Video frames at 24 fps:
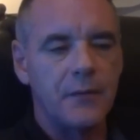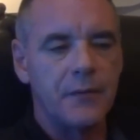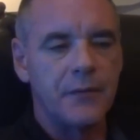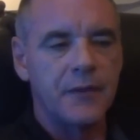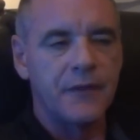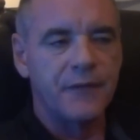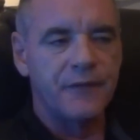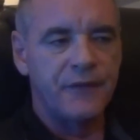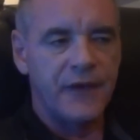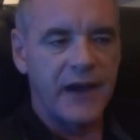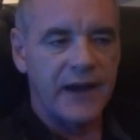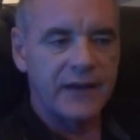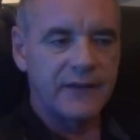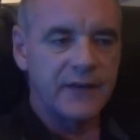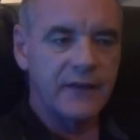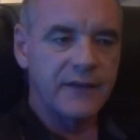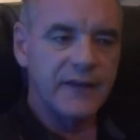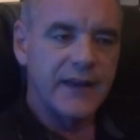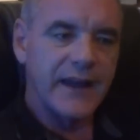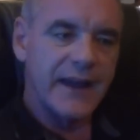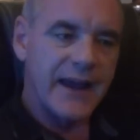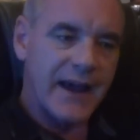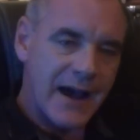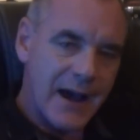the fact that
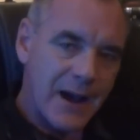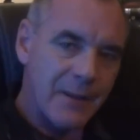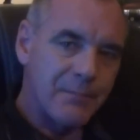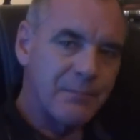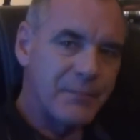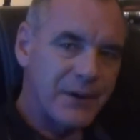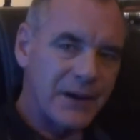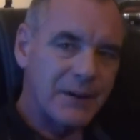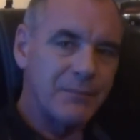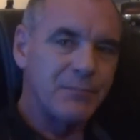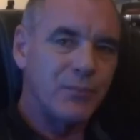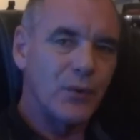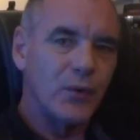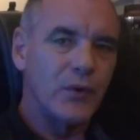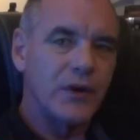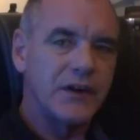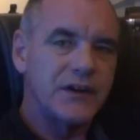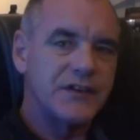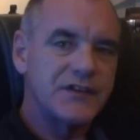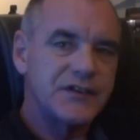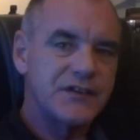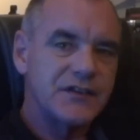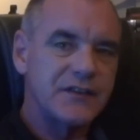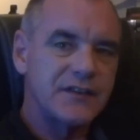they are big
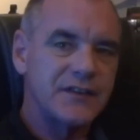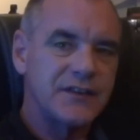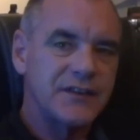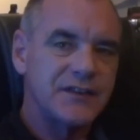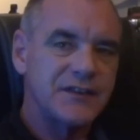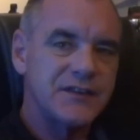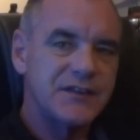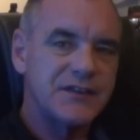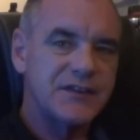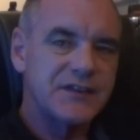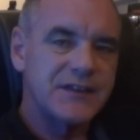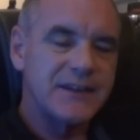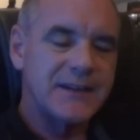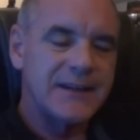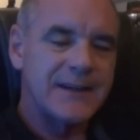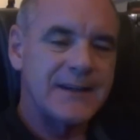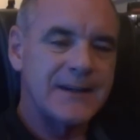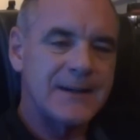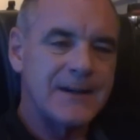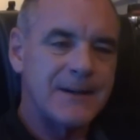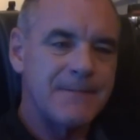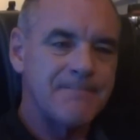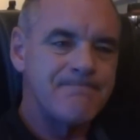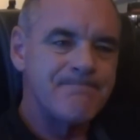boys is
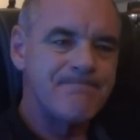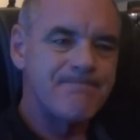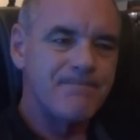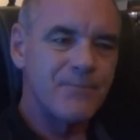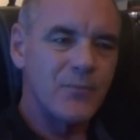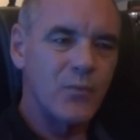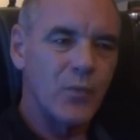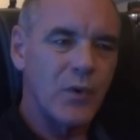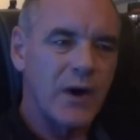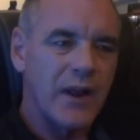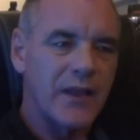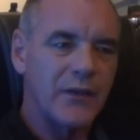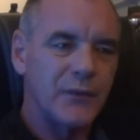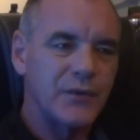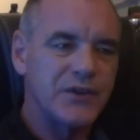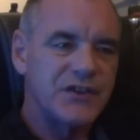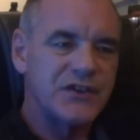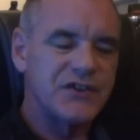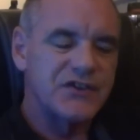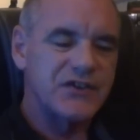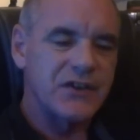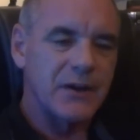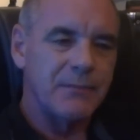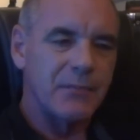um, one of the
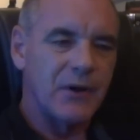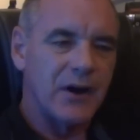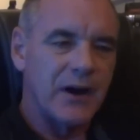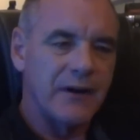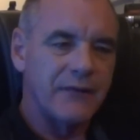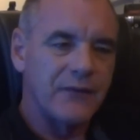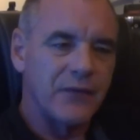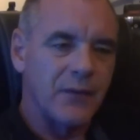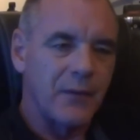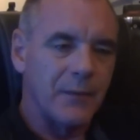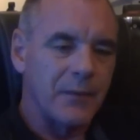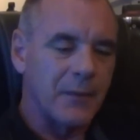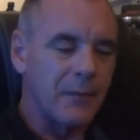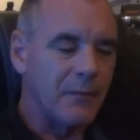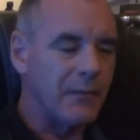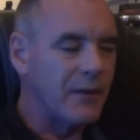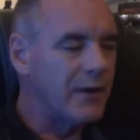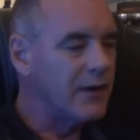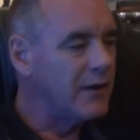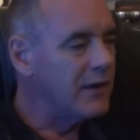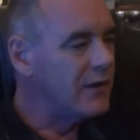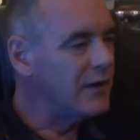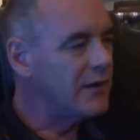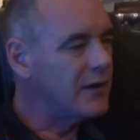reasons I buy from them.
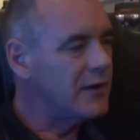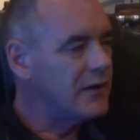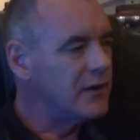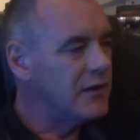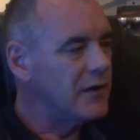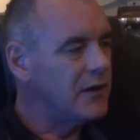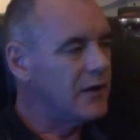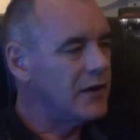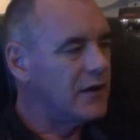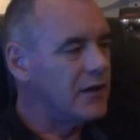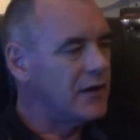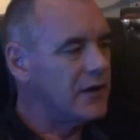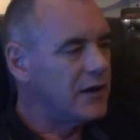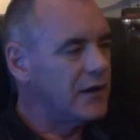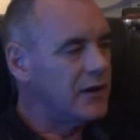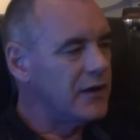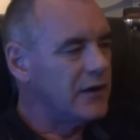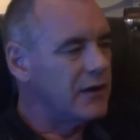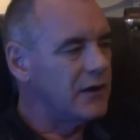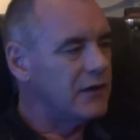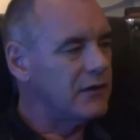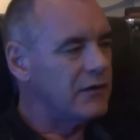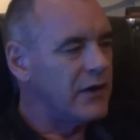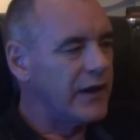
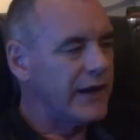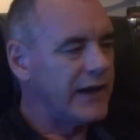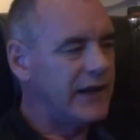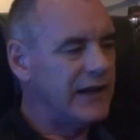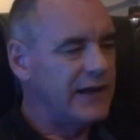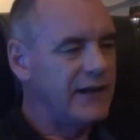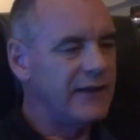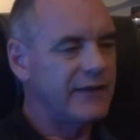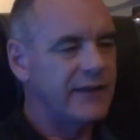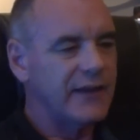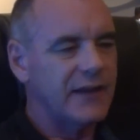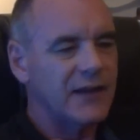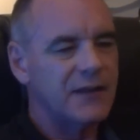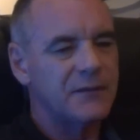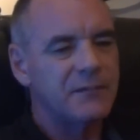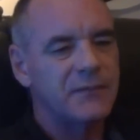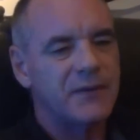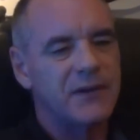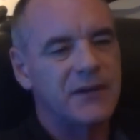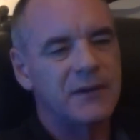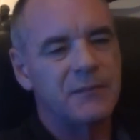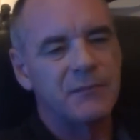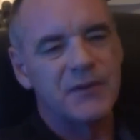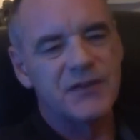Like anything in,
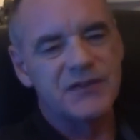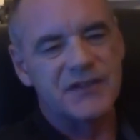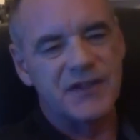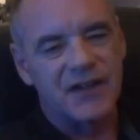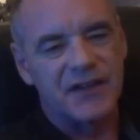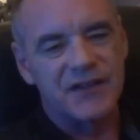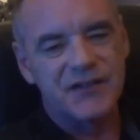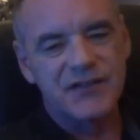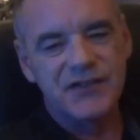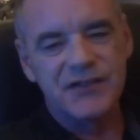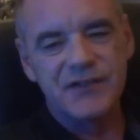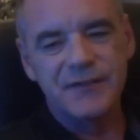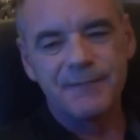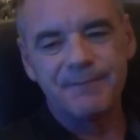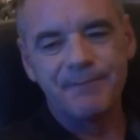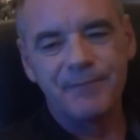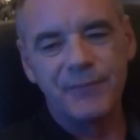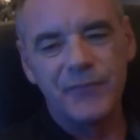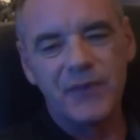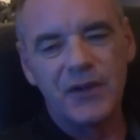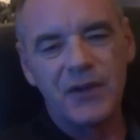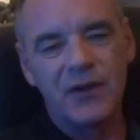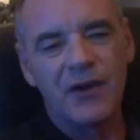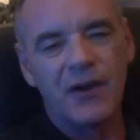in business,
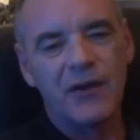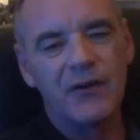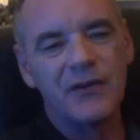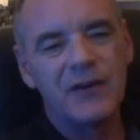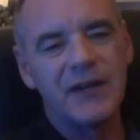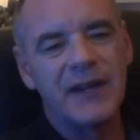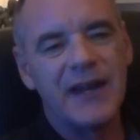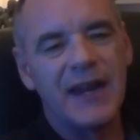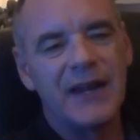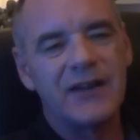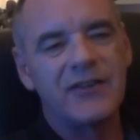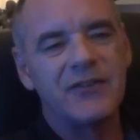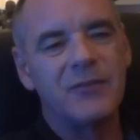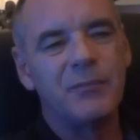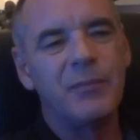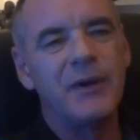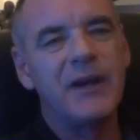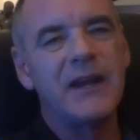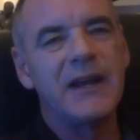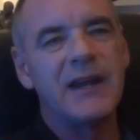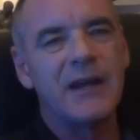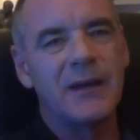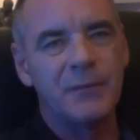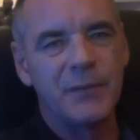you don't get to
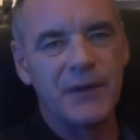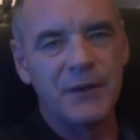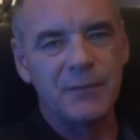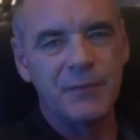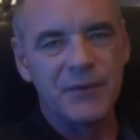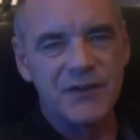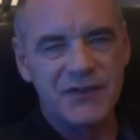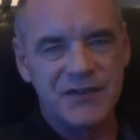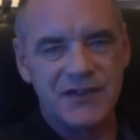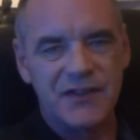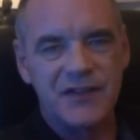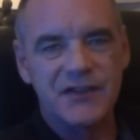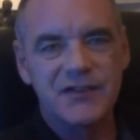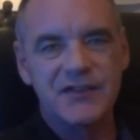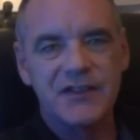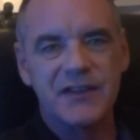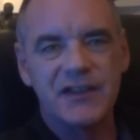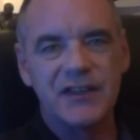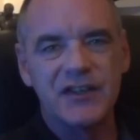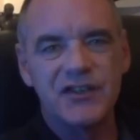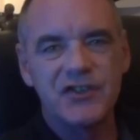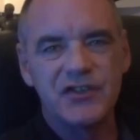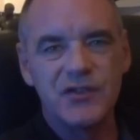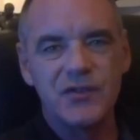be a big business
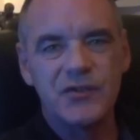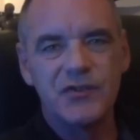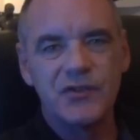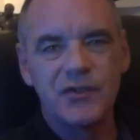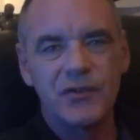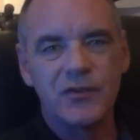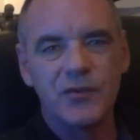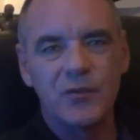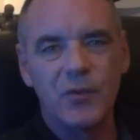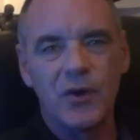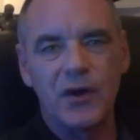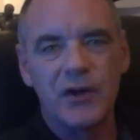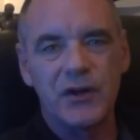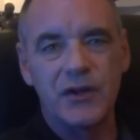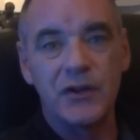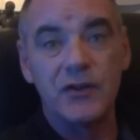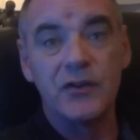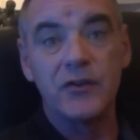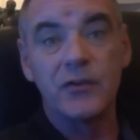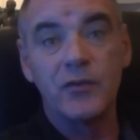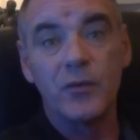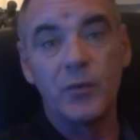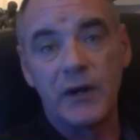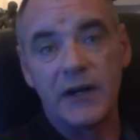unless you do what you
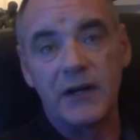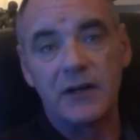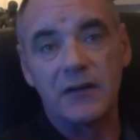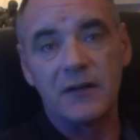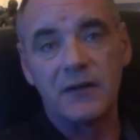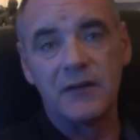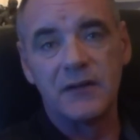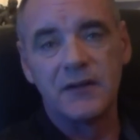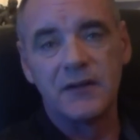do well.